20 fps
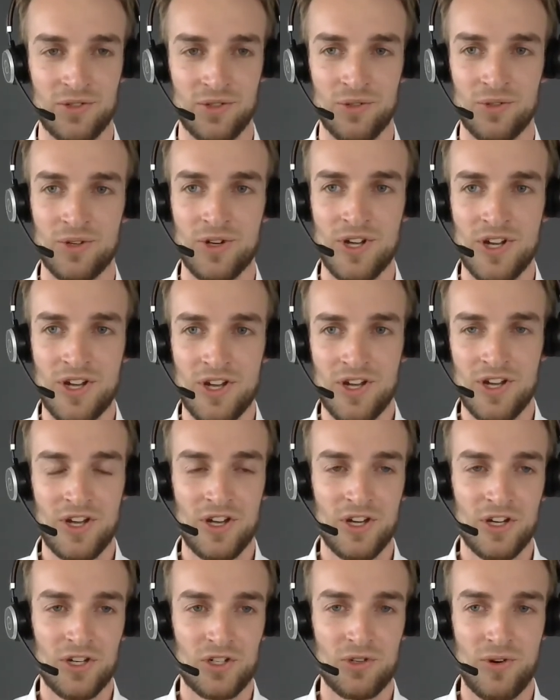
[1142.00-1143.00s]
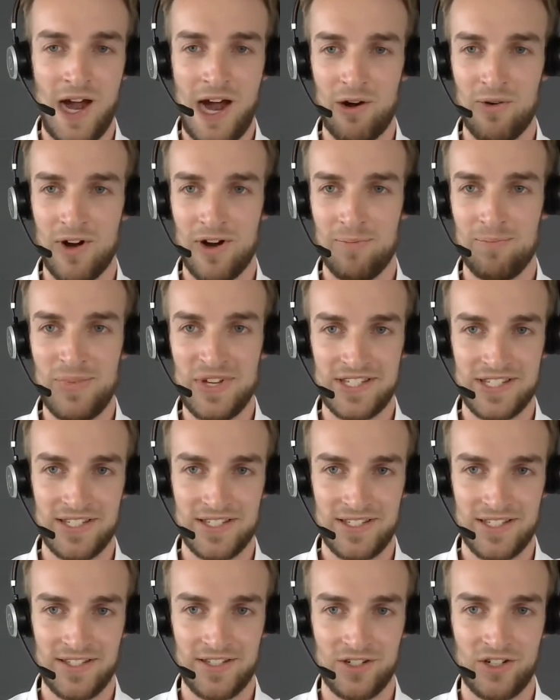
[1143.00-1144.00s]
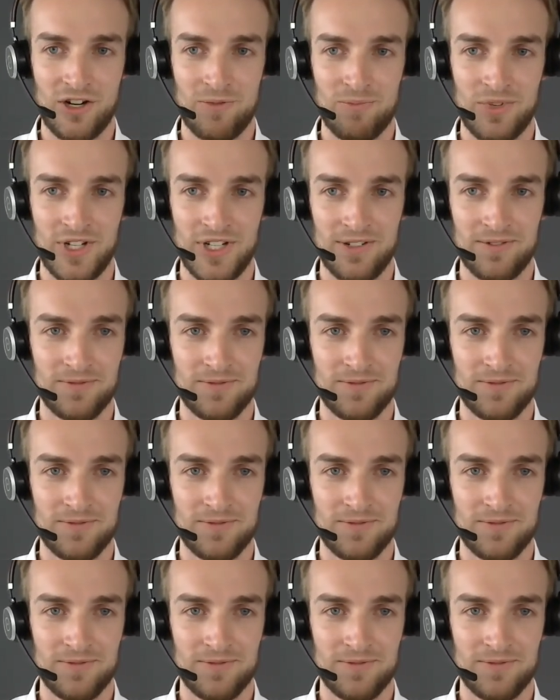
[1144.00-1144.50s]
to our business as a company.